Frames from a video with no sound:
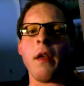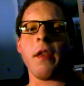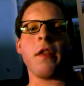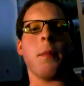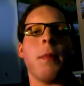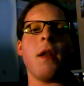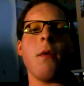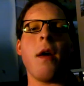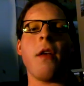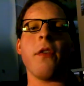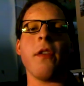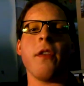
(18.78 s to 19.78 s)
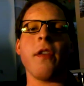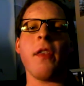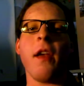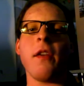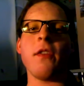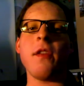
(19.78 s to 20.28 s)
Well, it's been a while
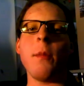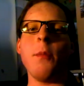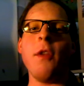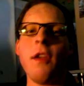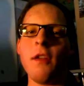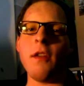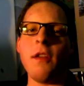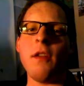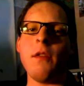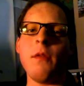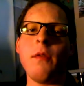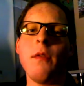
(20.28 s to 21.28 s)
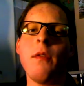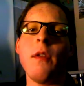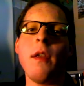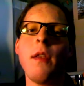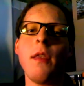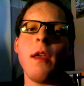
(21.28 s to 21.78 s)
since I last updated, and
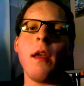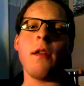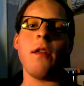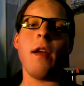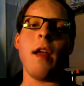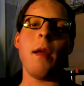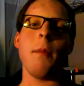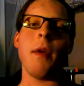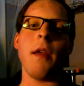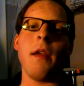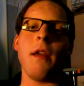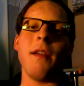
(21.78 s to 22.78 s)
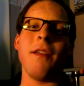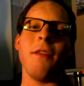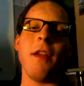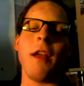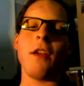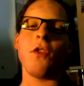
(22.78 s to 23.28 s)
in that time I
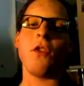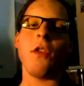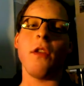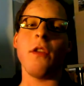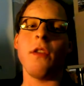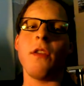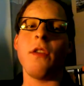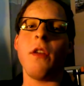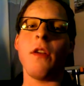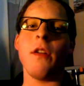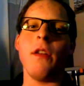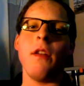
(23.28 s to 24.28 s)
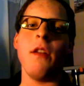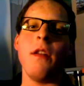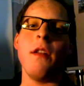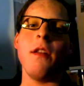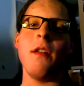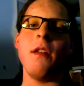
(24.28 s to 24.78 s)
have actually started
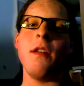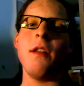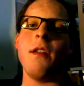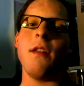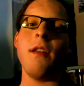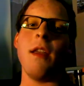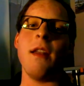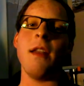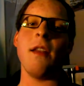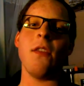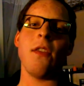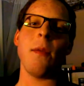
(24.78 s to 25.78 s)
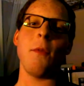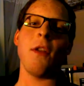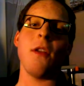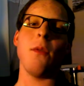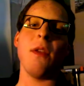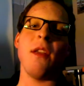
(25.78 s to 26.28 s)
dating
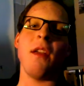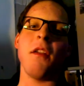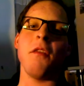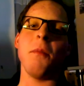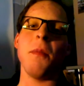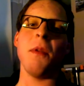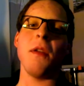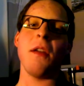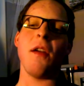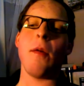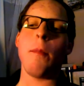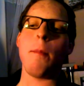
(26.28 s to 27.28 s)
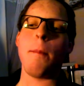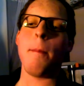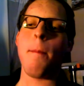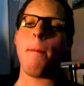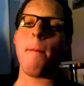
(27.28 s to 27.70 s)
someone and we have become